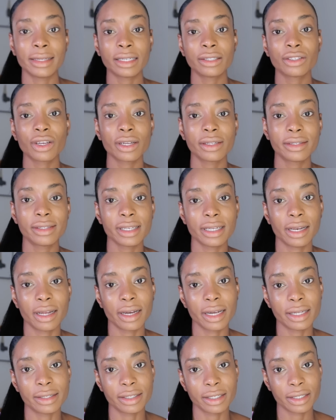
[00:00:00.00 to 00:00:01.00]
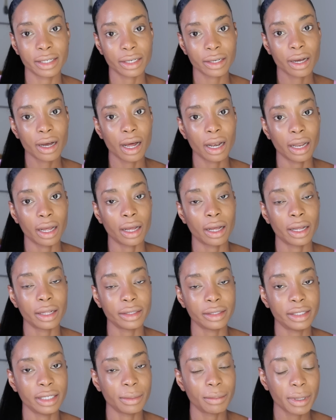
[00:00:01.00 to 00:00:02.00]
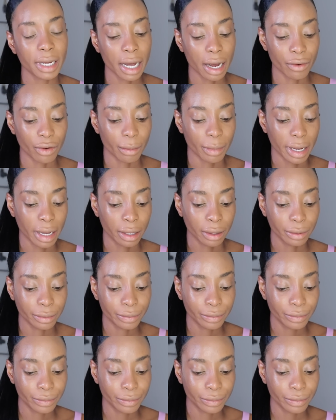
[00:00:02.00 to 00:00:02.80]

this concealer is in the color Deep Caramel.